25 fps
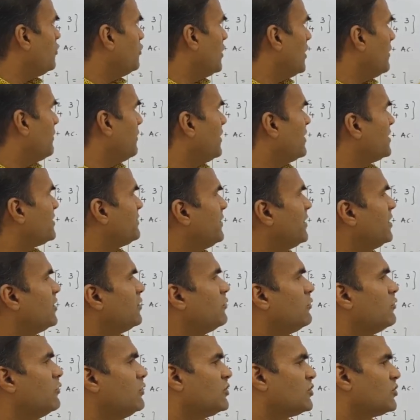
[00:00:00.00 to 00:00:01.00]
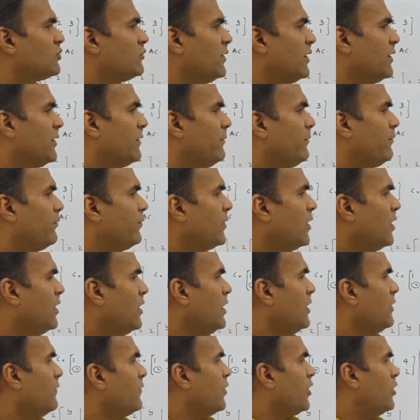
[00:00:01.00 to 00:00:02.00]
you A plus B the whole square.
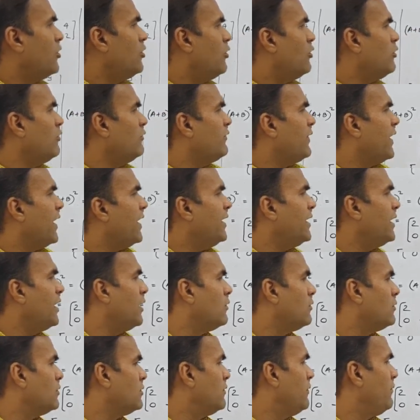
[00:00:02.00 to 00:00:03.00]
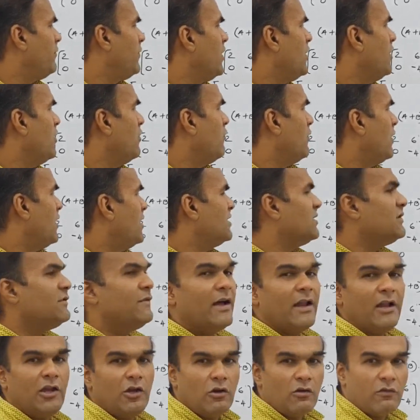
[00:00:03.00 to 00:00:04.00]
Now you have to find out what is the
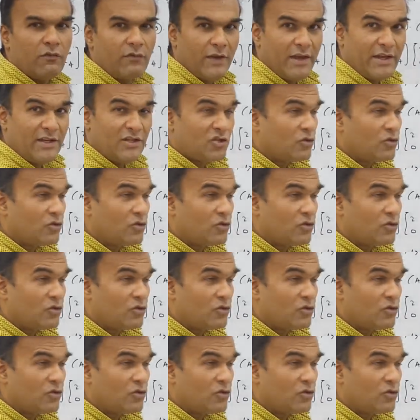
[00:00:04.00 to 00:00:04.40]
value of A